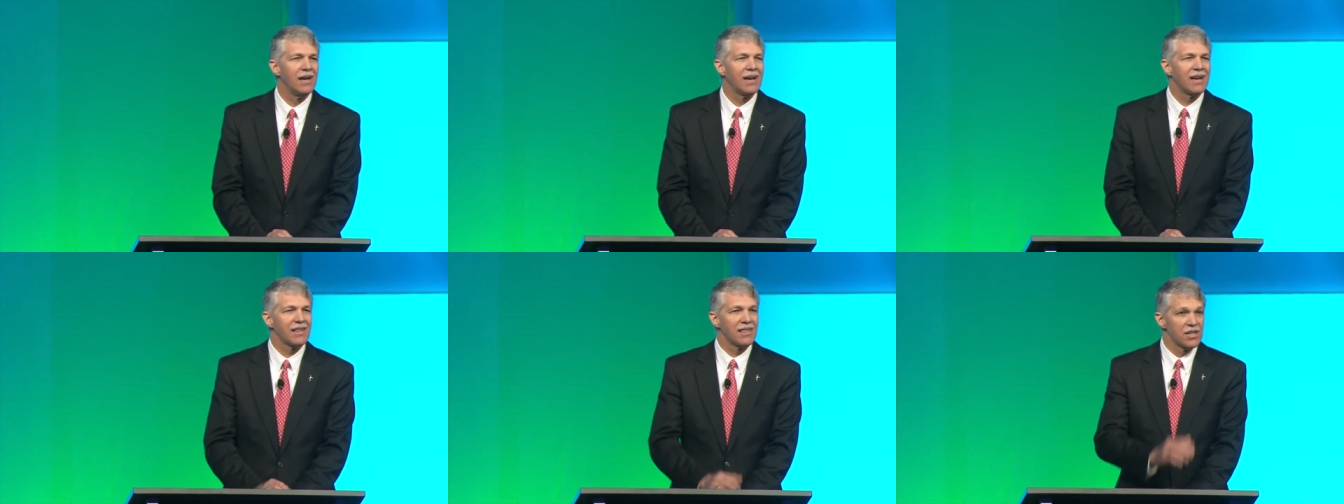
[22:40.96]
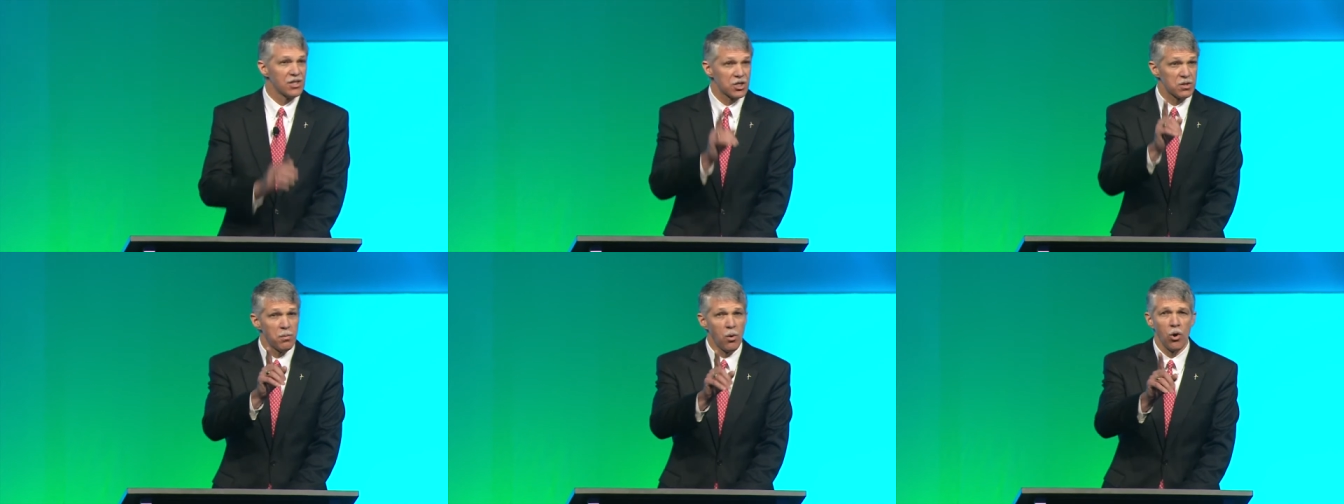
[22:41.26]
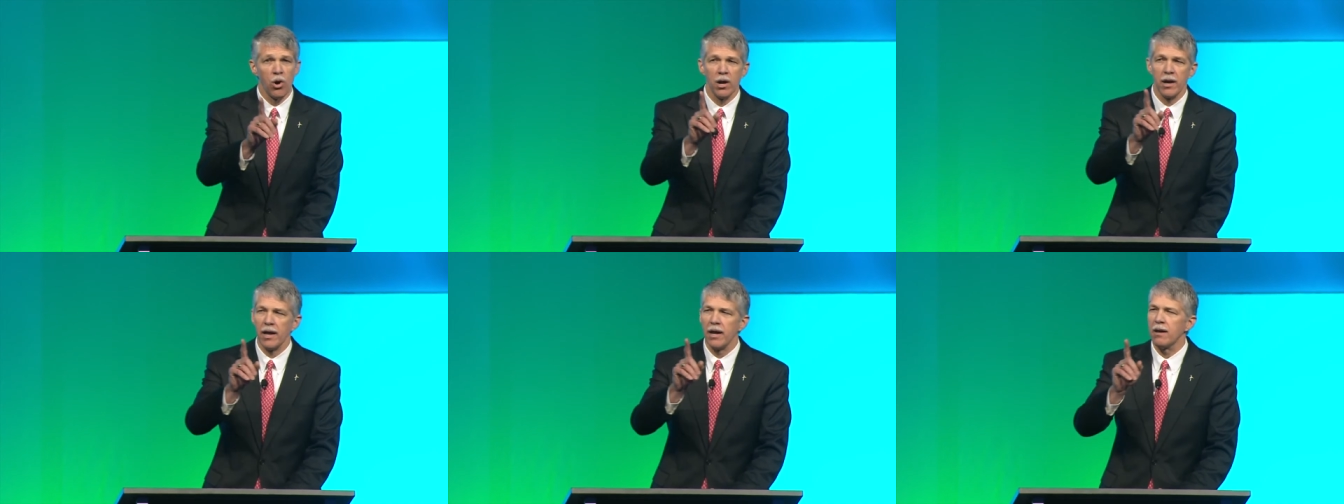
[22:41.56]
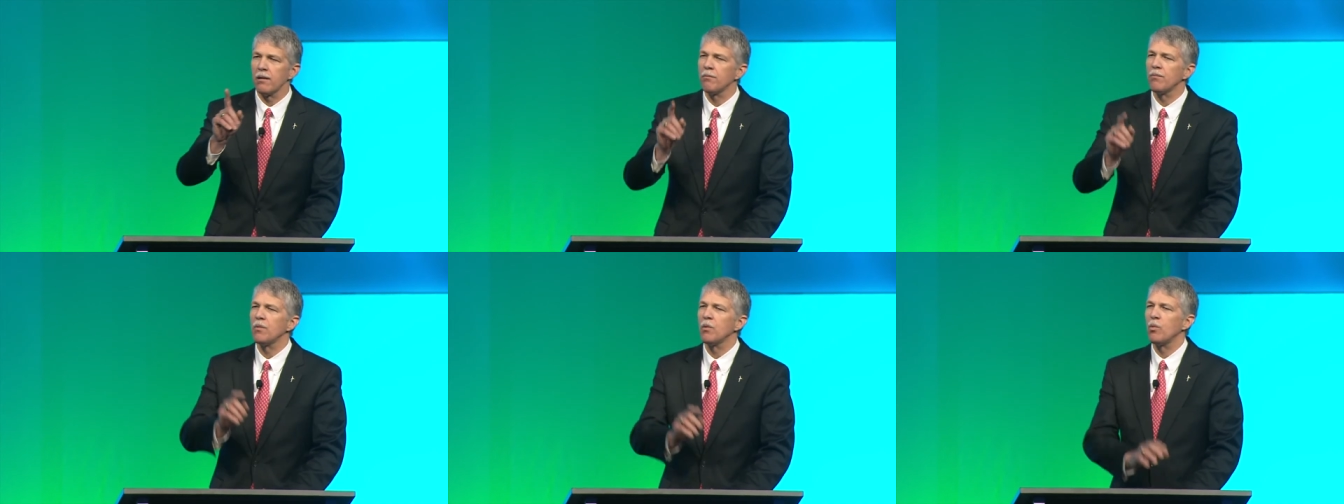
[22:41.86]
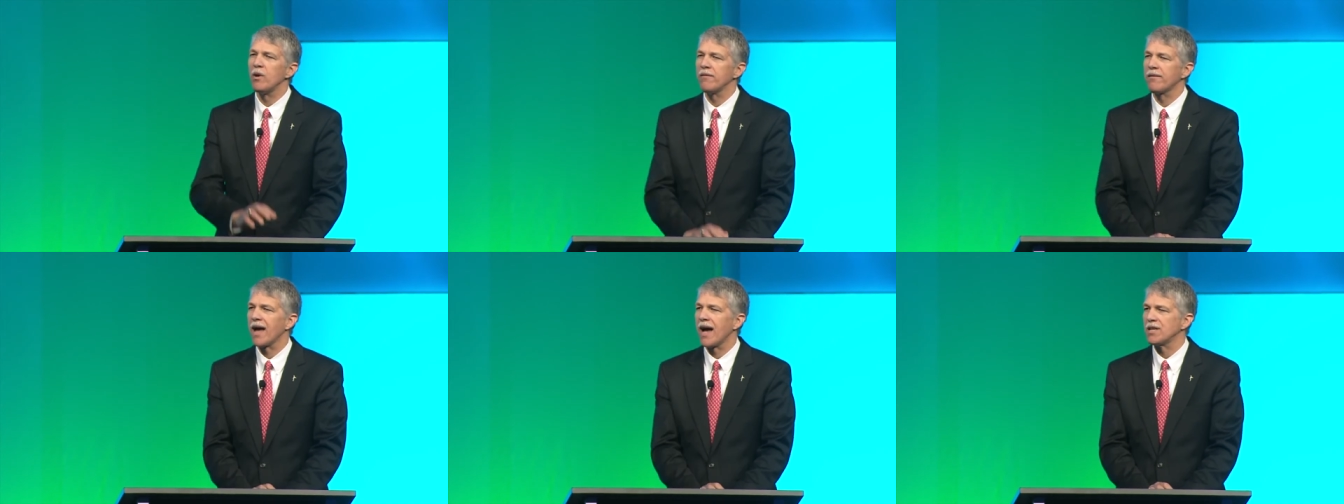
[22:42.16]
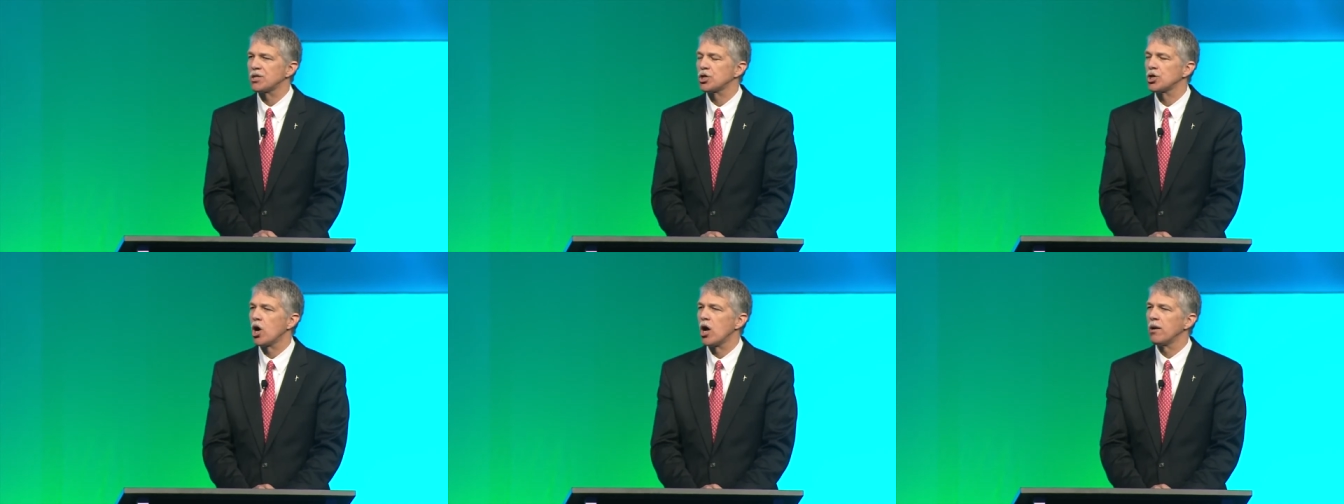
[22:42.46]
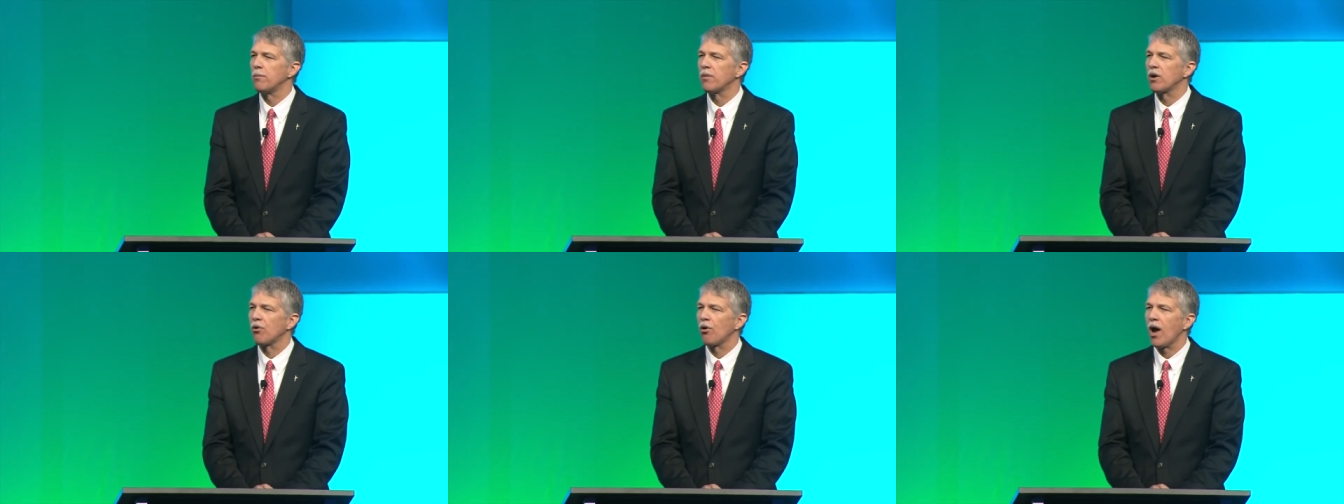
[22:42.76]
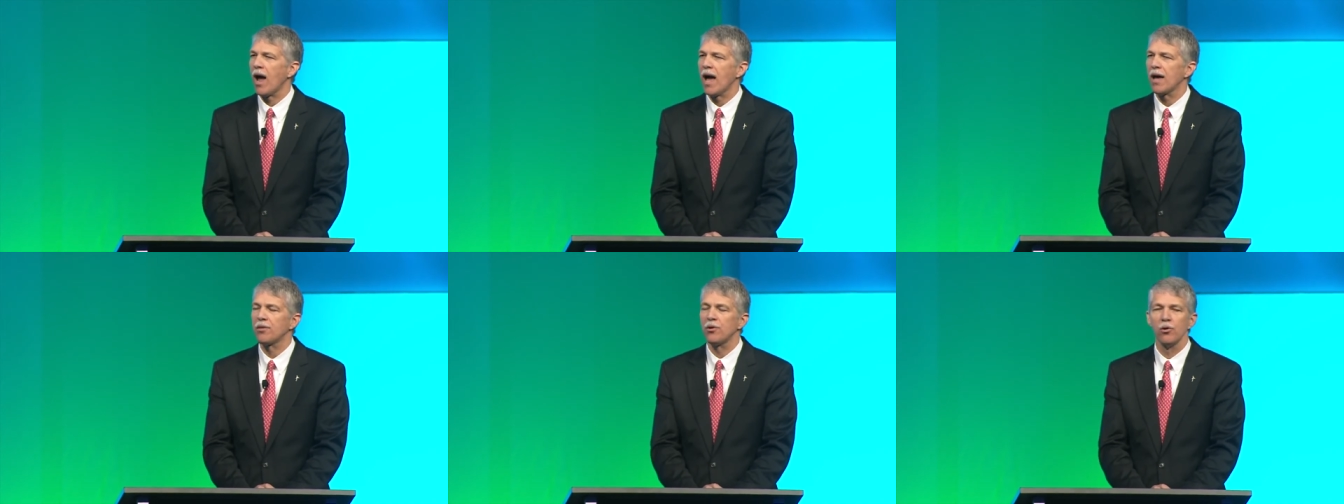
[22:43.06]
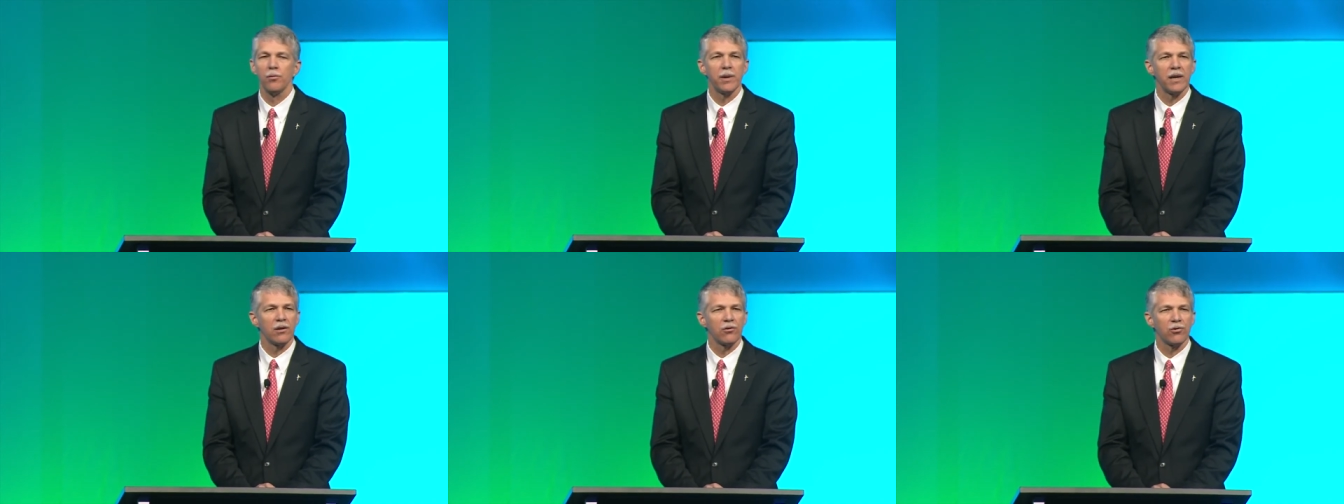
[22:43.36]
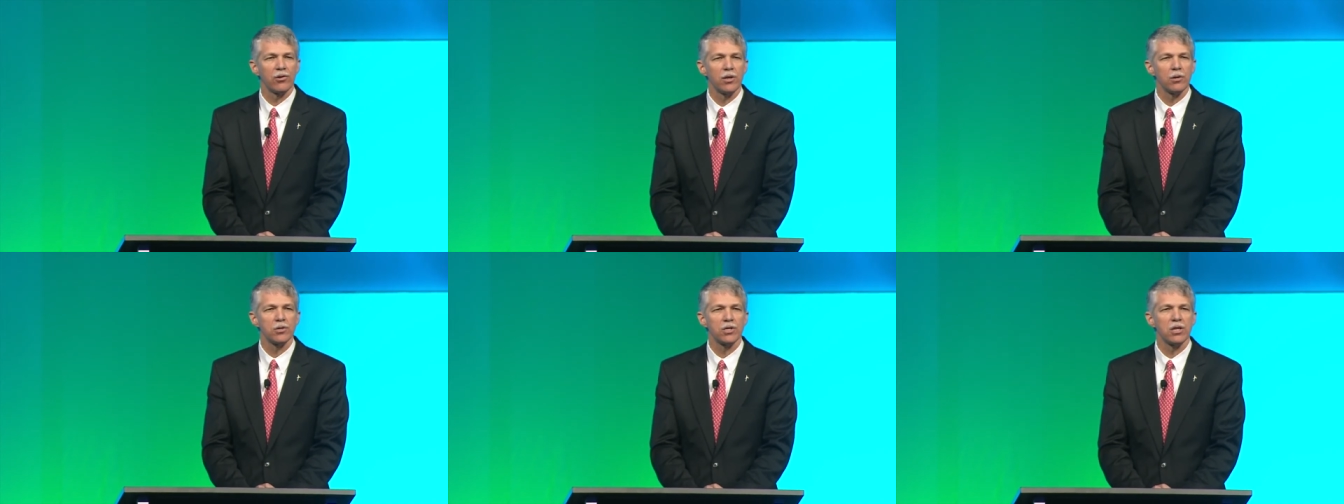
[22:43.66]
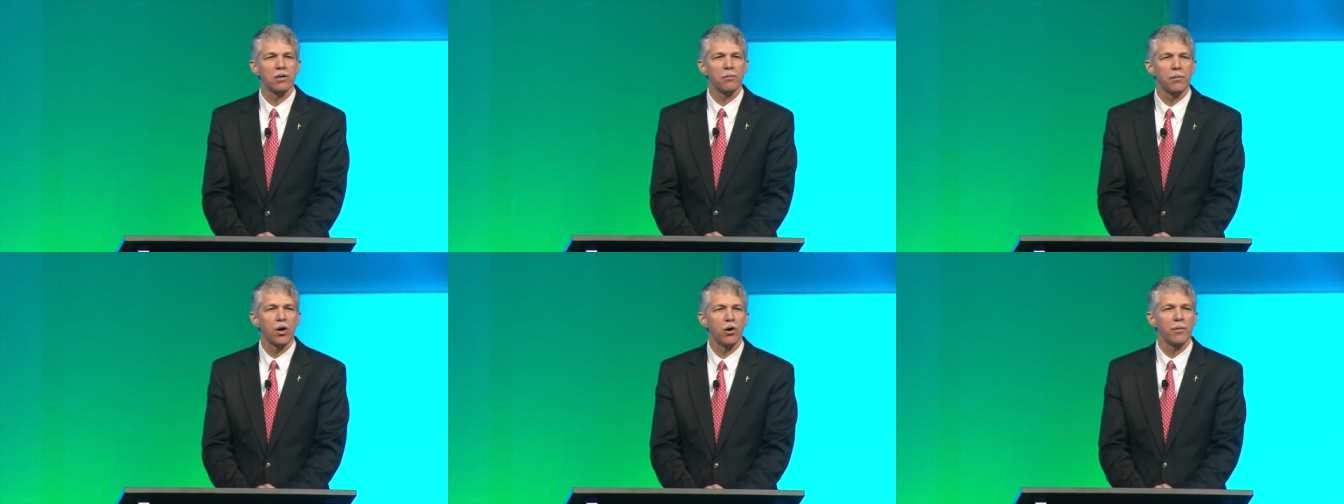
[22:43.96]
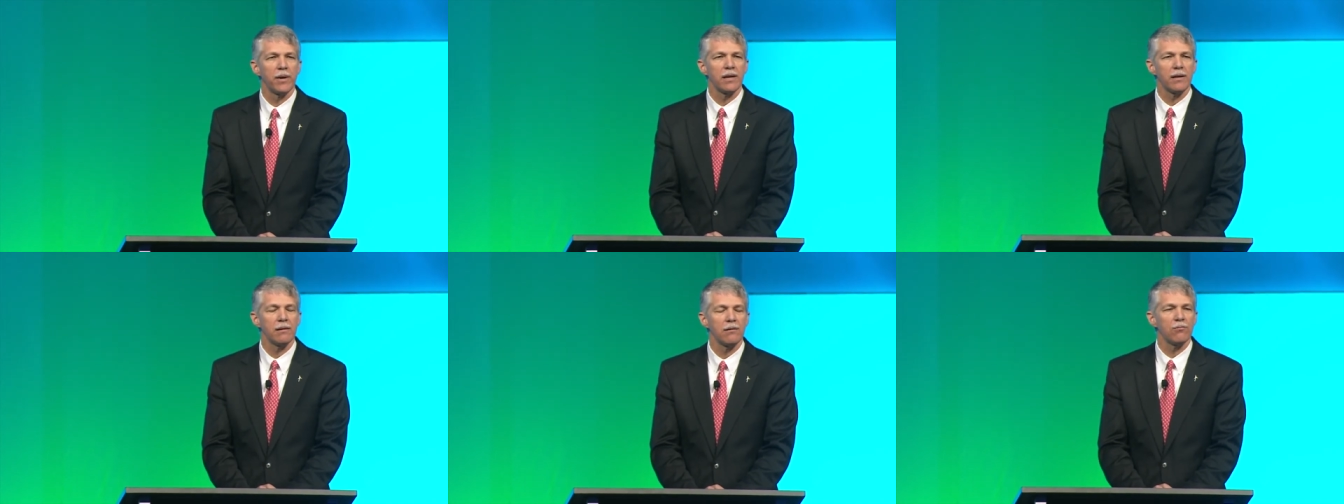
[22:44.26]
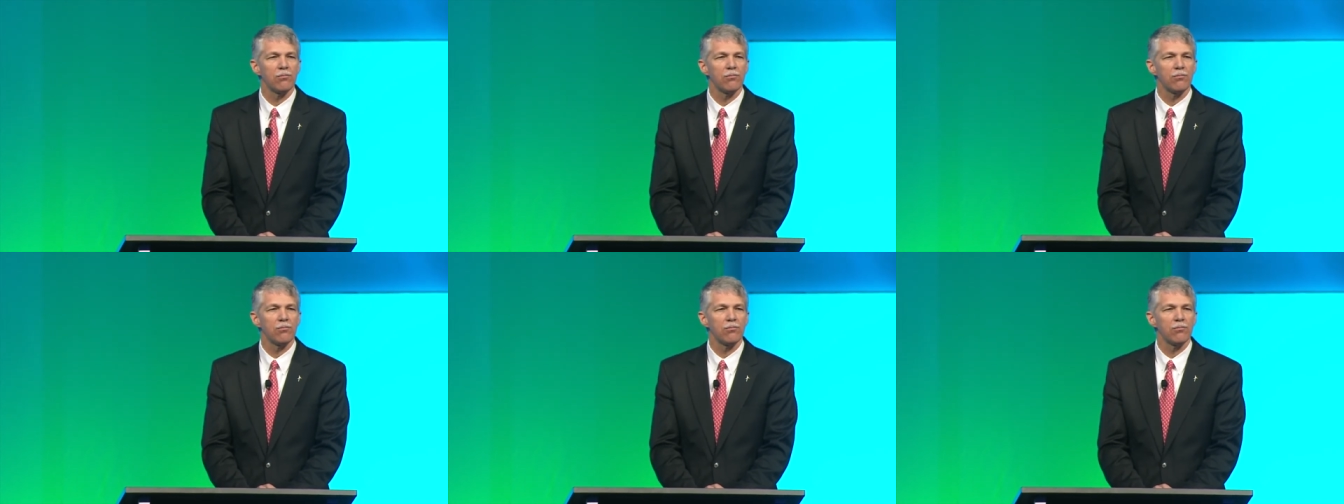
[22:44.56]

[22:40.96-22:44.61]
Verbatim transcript: This morning, we've got Shaun McGrath, who will be introduced in a moment,